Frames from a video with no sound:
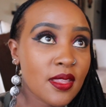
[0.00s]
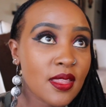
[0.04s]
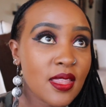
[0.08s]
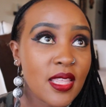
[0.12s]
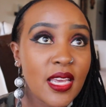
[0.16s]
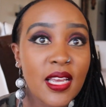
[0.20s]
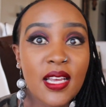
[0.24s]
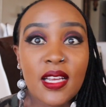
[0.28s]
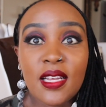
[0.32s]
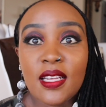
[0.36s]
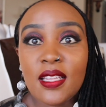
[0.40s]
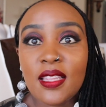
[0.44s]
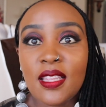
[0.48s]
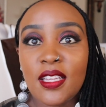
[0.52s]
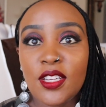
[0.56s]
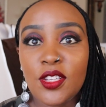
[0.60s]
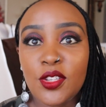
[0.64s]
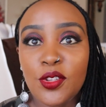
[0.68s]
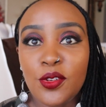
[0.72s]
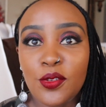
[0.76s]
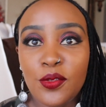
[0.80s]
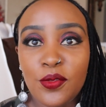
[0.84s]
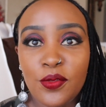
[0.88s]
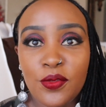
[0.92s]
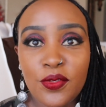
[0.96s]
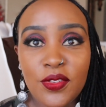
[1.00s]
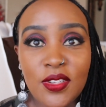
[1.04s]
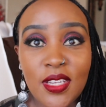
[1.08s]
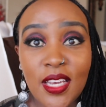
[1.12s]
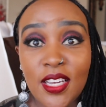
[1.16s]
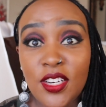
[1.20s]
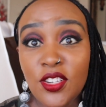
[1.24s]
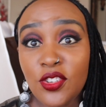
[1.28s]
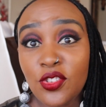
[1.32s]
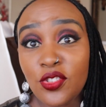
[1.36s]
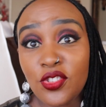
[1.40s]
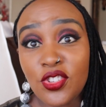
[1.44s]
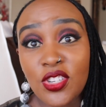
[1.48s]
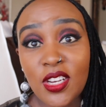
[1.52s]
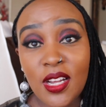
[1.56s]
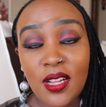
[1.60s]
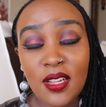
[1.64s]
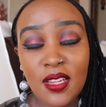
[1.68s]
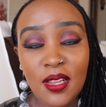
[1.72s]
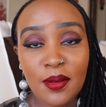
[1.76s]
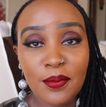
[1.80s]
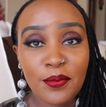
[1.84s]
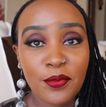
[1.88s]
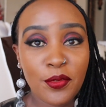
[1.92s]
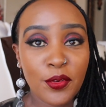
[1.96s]
thing that you've signed your
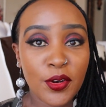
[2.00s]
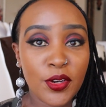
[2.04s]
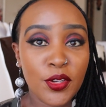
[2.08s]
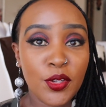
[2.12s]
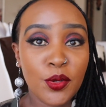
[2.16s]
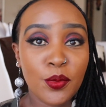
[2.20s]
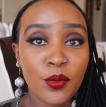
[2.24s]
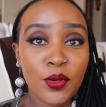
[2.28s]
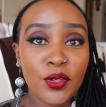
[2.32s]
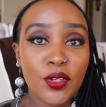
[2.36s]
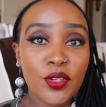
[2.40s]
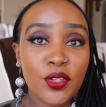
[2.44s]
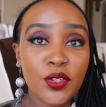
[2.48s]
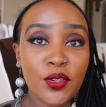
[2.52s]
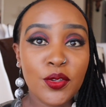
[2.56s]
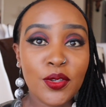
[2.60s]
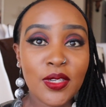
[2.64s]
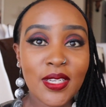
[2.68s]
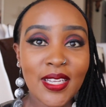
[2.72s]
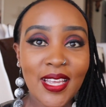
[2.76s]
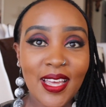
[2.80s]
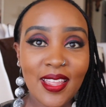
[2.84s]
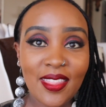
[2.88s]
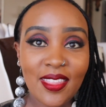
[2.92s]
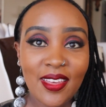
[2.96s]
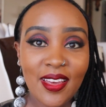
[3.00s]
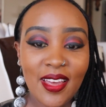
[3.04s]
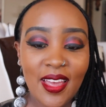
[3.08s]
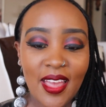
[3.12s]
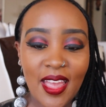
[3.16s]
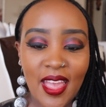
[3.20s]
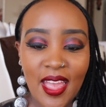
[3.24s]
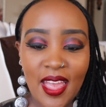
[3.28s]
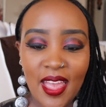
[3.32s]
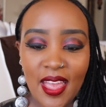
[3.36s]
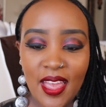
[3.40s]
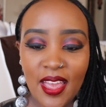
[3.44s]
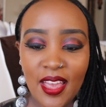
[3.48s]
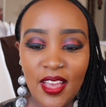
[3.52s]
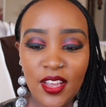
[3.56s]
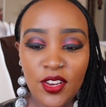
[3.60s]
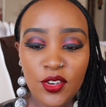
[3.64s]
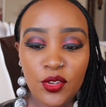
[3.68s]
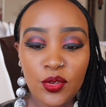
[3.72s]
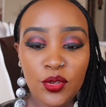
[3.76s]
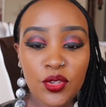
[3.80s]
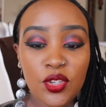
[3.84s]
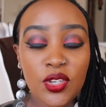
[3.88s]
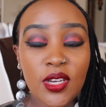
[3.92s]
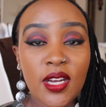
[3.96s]
child up for and you want to do together,
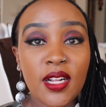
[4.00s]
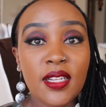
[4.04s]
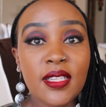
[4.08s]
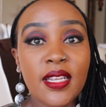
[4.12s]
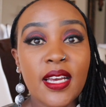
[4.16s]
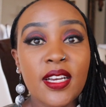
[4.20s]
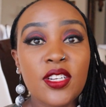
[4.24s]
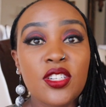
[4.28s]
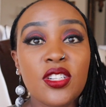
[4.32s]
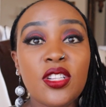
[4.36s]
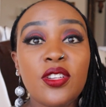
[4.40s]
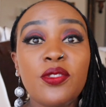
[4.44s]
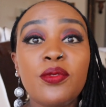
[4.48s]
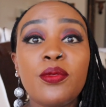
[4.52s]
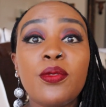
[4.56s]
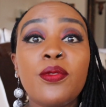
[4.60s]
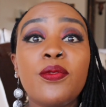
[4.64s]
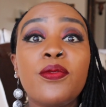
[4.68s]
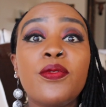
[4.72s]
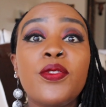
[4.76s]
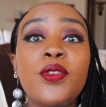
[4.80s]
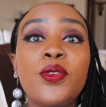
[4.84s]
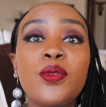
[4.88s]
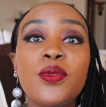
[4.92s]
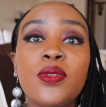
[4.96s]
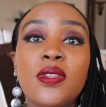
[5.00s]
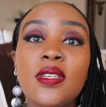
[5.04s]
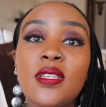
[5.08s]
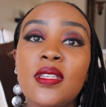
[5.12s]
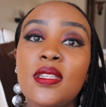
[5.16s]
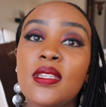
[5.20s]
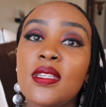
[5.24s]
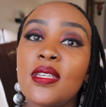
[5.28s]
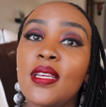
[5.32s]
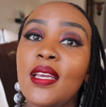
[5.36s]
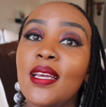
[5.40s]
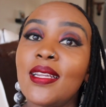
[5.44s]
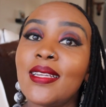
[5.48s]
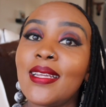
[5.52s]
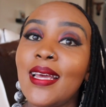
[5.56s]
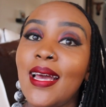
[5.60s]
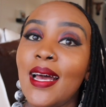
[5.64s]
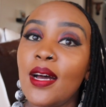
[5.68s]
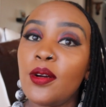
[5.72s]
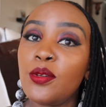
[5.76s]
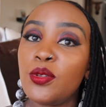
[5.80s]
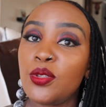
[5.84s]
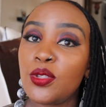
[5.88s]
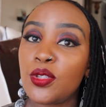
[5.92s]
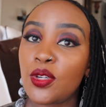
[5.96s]
and your child actually refuses to get
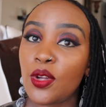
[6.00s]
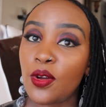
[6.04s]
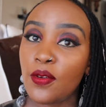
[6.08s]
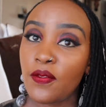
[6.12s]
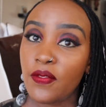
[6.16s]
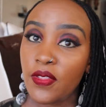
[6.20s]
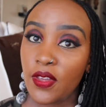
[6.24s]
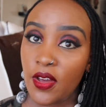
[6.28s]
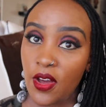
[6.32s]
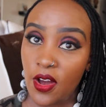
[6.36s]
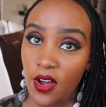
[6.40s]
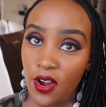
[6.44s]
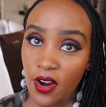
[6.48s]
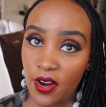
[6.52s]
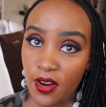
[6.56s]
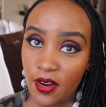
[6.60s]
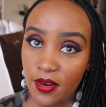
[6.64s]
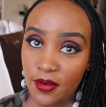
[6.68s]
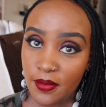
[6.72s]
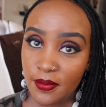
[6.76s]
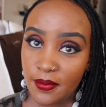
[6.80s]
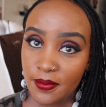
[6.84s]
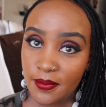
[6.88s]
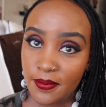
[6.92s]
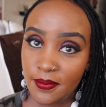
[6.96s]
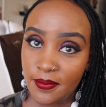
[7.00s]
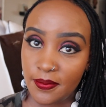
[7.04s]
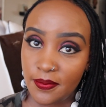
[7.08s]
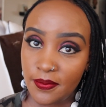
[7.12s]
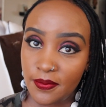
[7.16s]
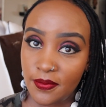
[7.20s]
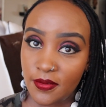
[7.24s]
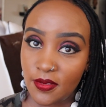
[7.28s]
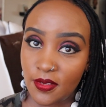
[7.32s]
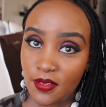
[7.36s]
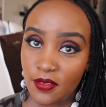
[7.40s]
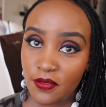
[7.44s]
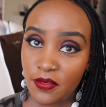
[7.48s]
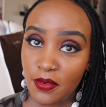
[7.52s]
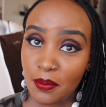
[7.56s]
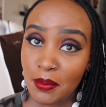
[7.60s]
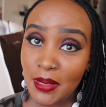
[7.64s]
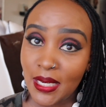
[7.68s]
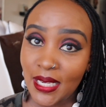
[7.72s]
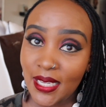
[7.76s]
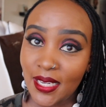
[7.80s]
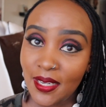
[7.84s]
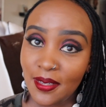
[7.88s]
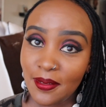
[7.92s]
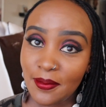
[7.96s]
out of the car.
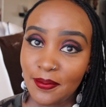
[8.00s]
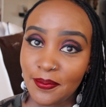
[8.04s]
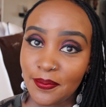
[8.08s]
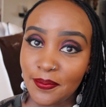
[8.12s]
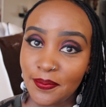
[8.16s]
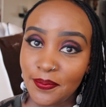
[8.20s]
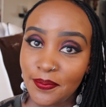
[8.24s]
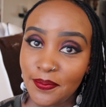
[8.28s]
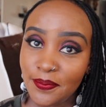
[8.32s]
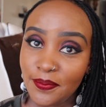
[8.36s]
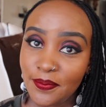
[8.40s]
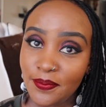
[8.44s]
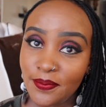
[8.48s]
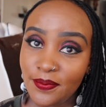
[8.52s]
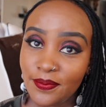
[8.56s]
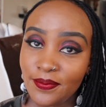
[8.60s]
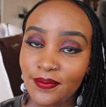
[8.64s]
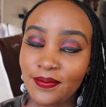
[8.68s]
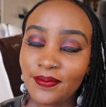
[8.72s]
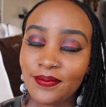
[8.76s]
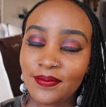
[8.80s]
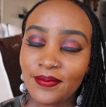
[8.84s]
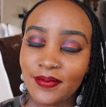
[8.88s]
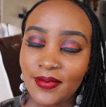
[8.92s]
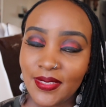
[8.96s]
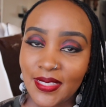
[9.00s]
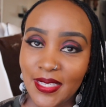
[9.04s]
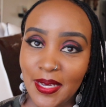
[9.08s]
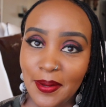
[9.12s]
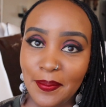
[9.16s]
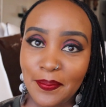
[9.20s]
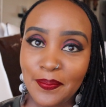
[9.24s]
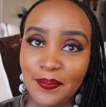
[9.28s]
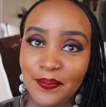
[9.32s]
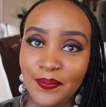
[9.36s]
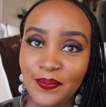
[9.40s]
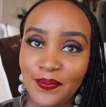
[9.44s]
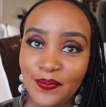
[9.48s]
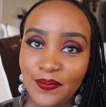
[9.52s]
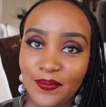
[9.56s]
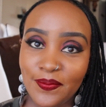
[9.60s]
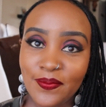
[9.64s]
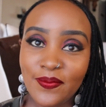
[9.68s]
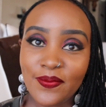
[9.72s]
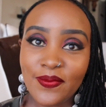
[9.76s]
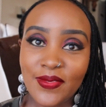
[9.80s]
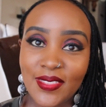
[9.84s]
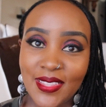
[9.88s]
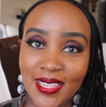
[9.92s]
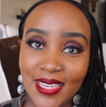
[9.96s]
Familiar? Yep.
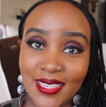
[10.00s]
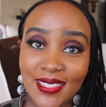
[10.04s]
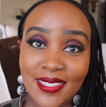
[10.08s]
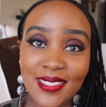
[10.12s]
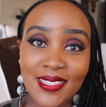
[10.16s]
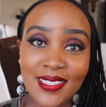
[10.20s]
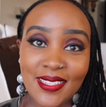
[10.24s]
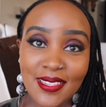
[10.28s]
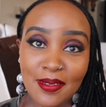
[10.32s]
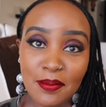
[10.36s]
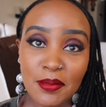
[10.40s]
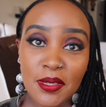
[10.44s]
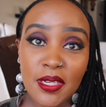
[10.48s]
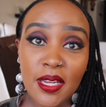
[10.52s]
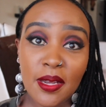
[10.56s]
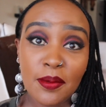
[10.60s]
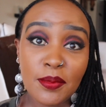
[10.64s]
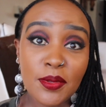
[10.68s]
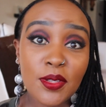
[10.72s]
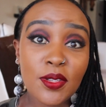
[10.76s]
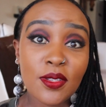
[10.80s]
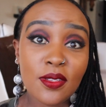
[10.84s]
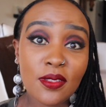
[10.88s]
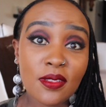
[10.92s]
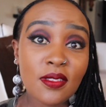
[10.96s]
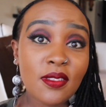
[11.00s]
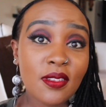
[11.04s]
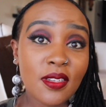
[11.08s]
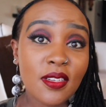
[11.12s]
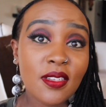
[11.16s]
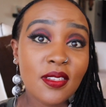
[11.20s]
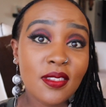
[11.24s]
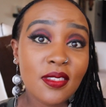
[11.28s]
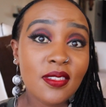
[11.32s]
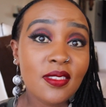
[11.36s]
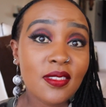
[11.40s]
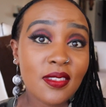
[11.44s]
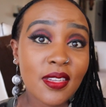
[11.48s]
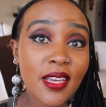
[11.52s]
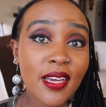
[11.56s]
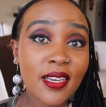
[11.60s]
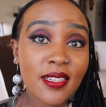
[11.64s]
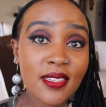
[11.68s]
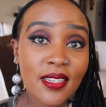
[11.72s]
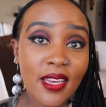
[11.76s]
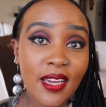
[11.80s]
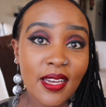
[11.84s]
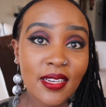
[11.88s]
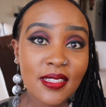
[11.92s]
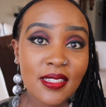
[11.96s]
That sometimes is
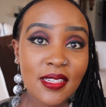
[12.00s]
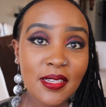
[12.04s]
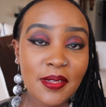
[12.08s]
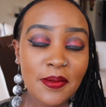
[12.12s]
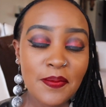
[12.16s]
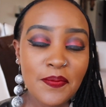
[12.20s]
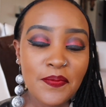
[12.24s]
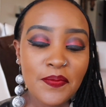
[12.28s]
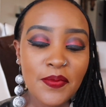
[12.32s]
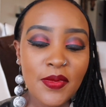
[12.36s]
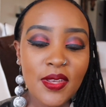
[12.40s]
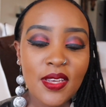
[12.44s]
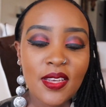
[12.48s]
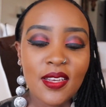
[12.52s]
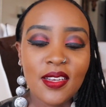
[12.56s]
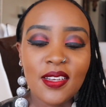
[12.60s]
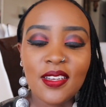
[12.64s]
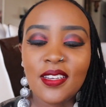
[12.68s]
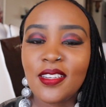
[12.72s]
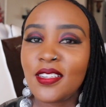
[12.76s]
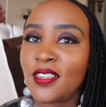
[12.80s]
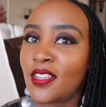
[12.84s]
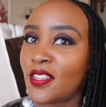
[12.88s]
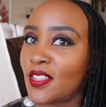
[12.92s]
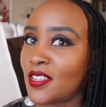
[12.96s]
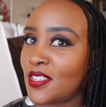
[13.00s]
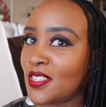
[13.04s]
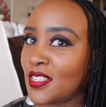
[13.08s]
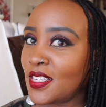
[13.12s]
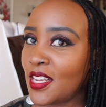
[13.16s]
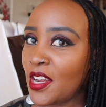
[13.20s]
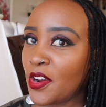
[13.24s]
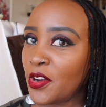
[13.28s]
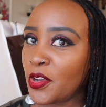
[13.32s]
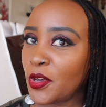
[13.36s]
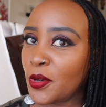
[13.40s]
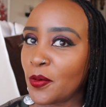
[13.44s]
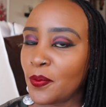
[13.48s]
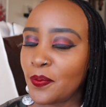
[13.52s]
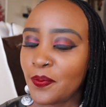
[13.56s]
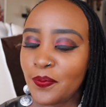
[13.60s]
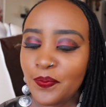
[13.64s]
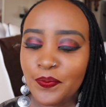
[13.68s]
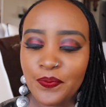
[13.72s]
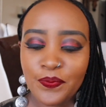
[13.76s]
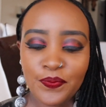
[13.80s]
anxiety. Another scenario.